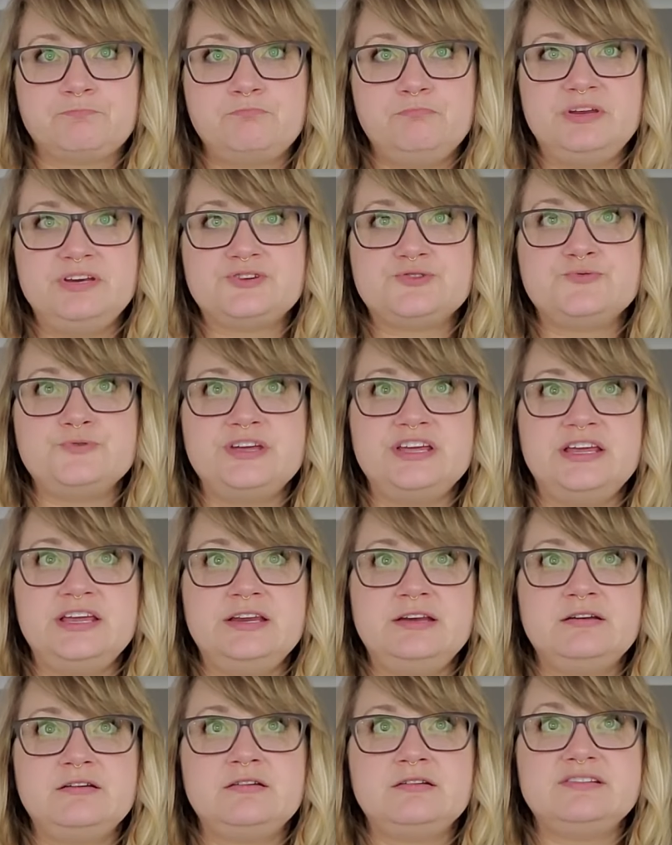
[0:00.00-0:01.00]

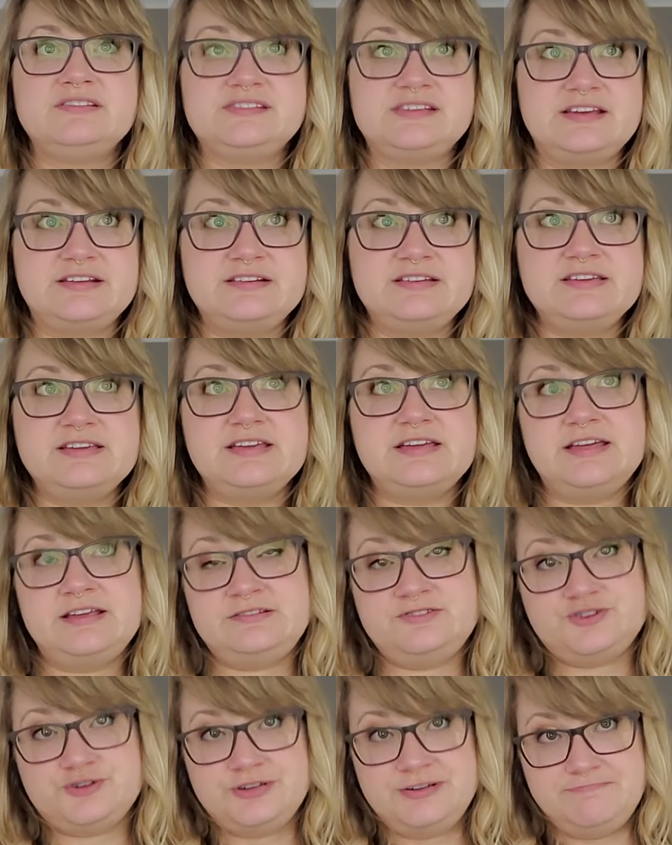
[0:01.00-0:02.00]
between setting
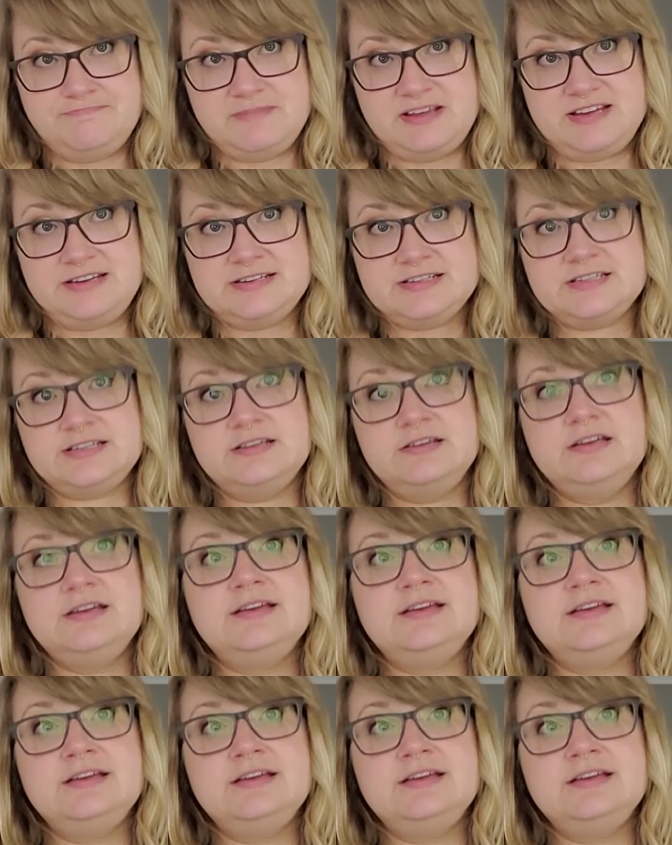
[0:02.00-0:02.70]
and treatment